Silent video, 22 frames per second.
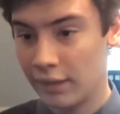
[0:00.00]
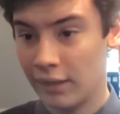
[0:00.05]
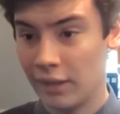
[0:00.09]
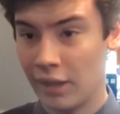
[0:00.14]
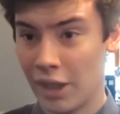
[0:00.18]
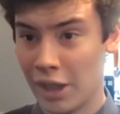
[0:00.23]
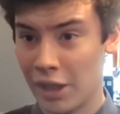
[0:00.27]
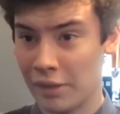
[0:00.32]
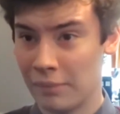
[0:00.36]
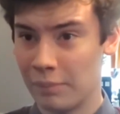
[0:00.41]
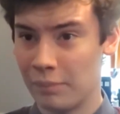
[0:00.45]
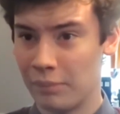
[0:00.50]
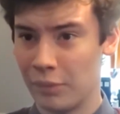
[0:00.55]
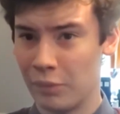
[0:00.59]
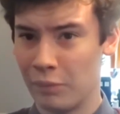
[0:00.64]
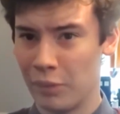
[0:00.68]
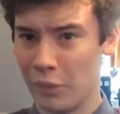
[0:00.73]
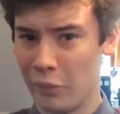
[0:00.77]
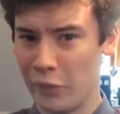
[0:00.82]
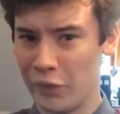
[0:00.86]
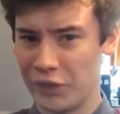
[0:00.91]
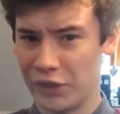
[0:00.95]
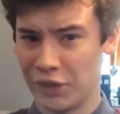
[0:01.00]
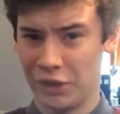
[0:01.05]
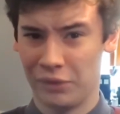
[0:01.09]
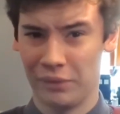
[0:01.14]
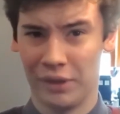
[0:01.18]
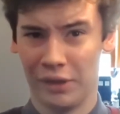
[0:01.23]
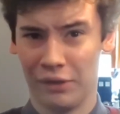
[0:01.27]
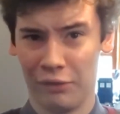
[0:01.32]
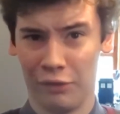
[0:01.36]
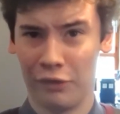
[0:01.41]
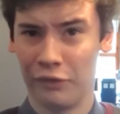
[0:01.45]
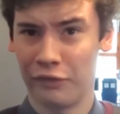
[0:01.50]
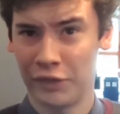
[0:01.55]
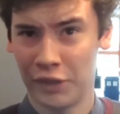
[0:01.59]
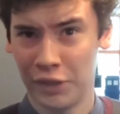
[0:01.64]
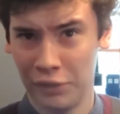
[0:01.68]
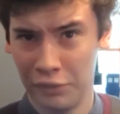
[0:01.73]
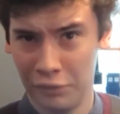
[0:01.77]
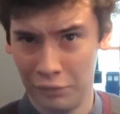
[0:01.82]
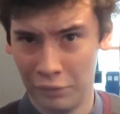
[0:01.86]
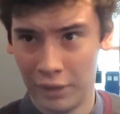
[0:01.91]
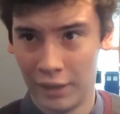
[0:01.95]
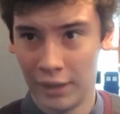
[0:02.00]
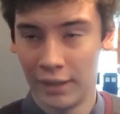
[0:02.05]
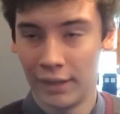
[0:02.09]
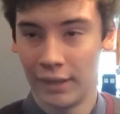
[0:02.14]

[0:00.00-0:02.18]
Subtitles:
I will probably see you in a review.